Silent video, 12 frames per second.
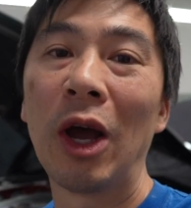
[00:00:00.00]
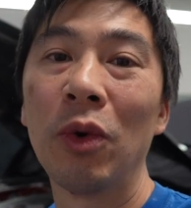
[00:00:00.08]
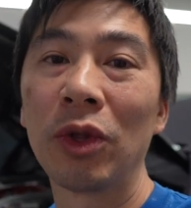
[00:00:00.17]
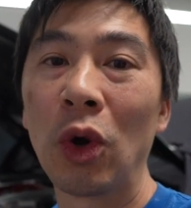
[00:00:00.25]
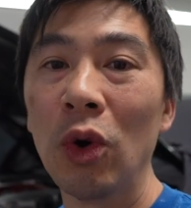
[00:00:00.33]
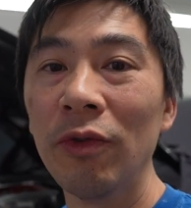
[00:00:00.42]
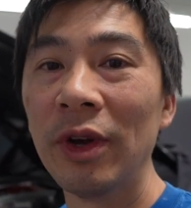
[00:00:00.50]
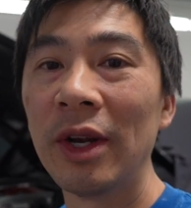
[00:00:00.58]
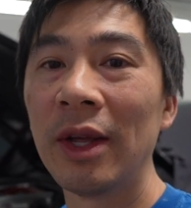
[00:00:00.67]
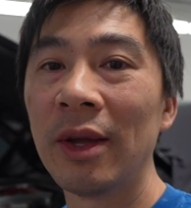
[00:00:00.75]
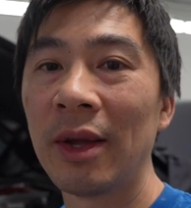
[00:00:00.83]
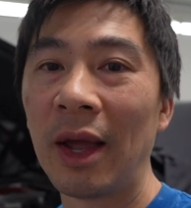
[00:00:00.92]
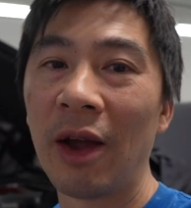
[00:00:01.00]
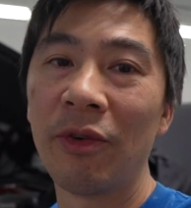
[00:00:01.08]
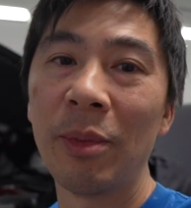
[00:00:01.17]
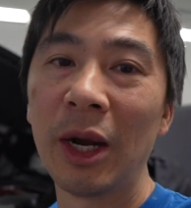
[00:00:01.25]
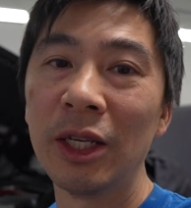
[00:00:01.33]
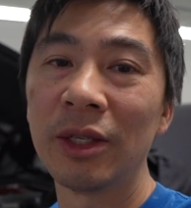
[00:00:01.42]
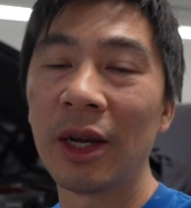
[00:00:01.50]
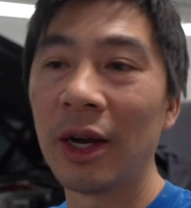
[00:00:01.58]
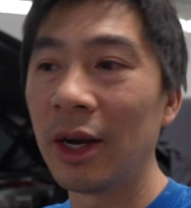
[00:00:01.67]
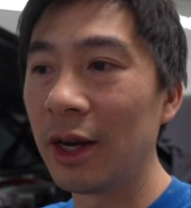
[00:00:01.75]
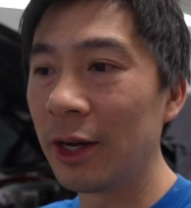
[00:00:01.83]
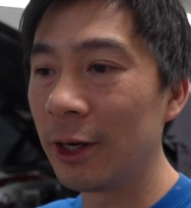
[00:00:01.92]
now with COVID, everybody's
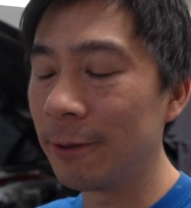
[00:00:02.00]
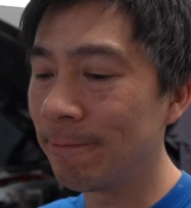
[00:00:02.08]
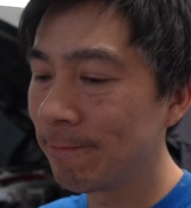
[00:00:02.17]
I